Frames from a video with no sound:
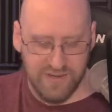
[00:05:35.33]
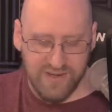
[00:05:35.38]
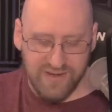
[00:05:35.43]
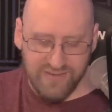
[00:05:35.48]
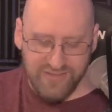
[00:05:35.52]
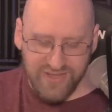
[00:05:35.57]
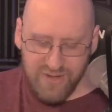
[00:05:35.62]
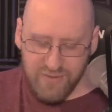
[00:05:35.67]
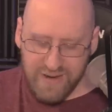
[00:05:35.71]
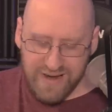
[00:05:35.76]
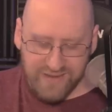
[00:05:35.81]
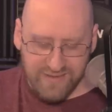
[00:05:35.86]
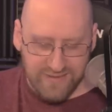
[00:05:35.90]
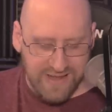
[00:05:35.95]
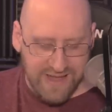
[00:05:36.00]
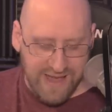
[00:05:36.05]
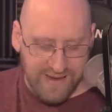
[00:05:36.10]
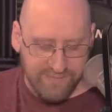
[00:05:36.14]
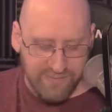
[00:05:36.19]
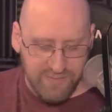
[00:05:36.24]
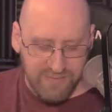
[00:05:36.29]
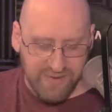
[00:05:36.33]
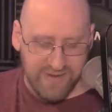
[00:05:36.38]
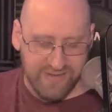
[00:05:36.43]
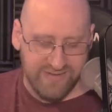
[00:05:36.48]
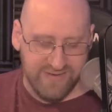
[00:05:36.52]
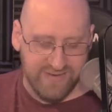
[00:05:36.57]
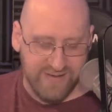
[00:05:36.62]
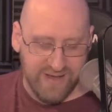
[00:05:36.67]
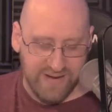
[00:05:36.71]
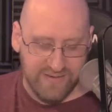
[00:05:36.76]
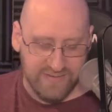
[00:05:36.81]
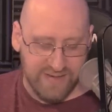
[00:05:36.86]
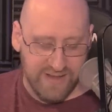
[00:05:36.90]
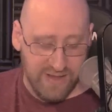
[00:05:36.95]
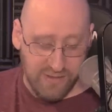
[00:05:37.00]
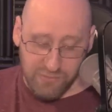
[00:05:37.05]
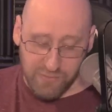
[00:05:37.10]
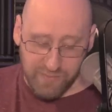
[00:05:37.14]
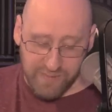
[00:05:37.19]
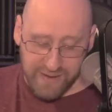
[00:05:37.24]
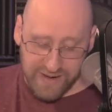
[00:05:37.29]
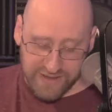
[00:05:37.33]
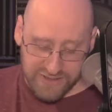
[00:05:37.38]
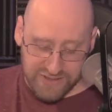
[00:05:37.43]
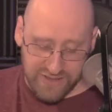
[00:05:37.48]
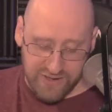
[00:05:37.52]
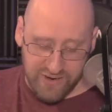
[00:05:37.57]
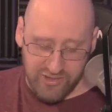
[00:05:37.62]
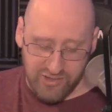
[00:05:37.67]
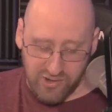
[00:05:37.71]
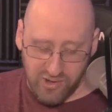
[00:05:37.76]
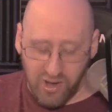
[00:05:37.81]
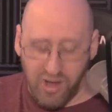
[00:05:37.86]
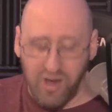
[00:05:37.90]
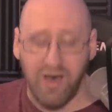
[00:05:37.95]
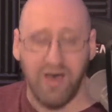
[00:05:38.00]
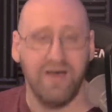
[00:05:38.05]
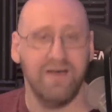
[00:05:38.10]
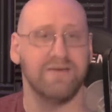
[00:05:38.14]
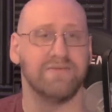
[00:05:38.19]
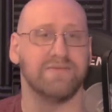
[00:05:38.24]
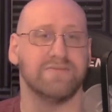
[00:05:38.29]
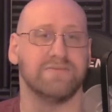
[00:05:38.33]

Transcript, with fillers: Theoretically, everyone is entitled to equal protection under the law."